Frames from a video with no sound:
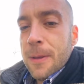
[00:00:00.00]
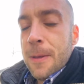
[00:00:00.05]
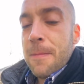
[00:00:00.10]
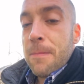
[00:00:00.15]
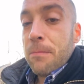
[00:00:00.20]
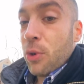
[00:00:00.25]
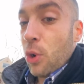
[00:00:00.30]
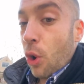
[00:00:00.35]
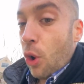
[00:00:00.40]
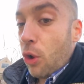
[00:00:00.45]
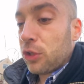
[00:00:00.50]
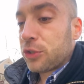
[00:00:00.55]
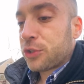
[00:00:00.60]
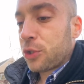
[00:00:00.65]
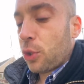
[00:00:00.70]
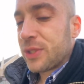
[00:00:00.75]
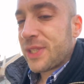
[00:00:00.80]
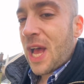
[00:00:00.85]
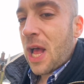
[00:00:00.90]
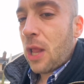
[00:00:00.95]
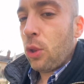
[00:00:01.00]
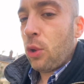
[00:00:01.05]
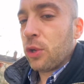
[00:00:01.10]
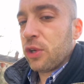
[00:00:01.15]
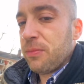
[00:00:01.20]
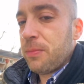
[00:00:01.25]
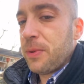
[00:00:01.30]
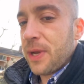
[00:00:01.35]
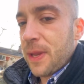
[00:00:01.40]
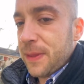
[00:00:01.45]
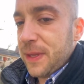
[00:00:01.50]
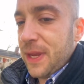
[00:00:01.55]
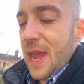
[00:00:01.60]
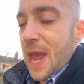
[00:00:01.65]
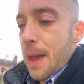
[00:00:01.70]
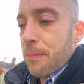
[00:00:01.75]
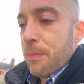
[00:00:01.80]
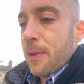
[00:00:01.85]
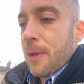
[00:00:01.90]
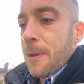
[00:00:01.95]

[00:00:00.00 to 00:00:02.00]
But also it's how long you've been on the app,